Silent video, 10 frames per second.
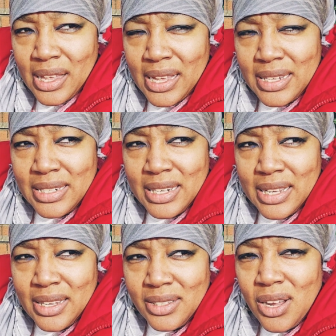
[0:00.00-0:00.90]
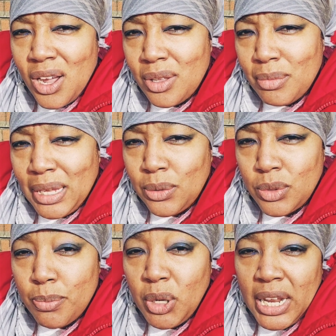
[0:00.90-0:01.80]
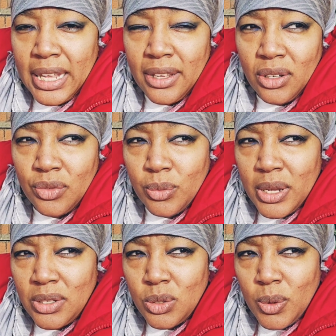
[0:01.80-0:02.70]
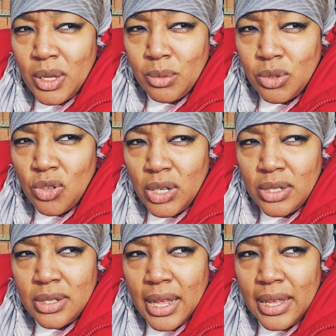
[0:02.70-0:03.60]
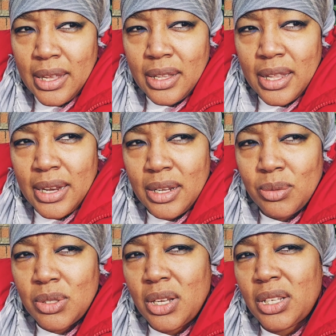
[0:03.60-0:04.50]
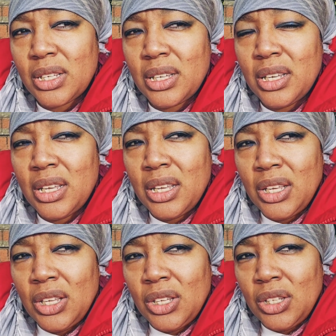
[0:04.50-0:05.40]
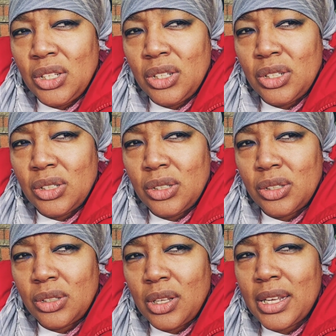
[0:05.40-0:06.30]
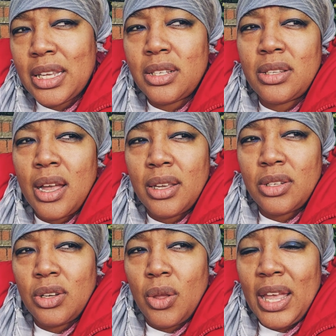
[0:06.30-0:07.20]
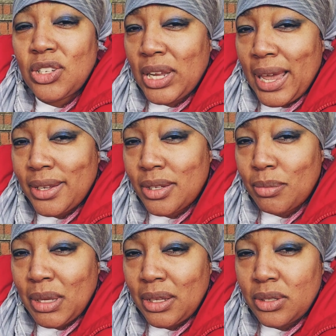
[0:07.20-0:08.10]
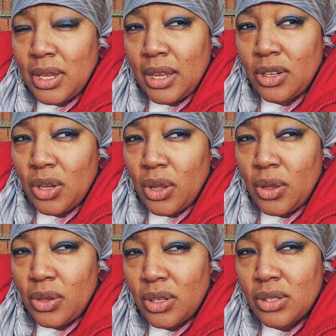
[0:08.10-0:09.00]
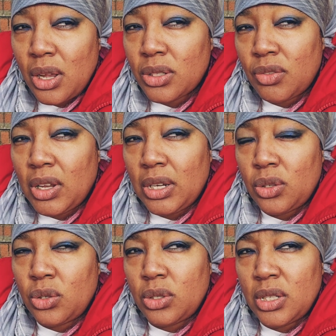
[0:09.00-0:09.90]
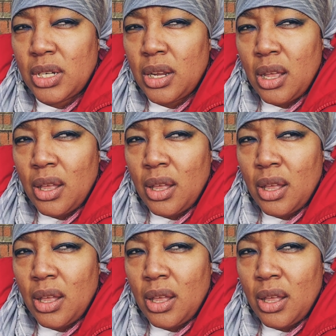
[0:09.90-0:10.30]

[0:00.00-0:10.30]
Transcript: and time equals money, in other words, is what he was trying to say. And then he was like, you know, like he started, you know, educating me and saying, you know, your songs are really good, and